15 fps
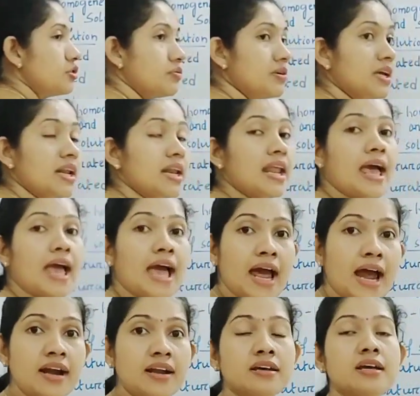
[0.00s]
you will
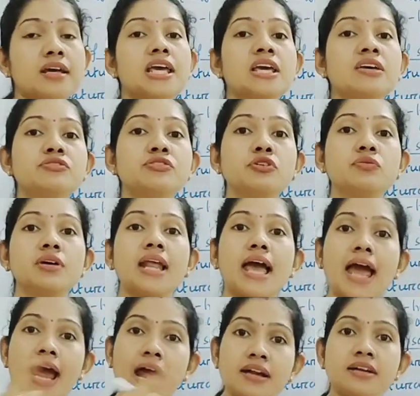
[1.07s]
add, if you
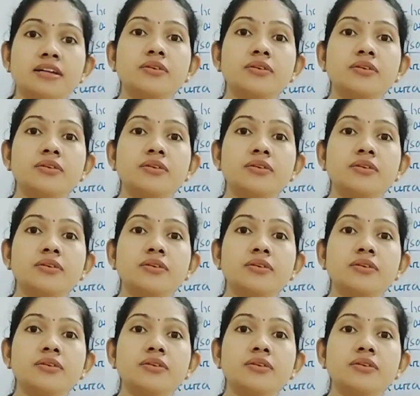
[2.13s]
will add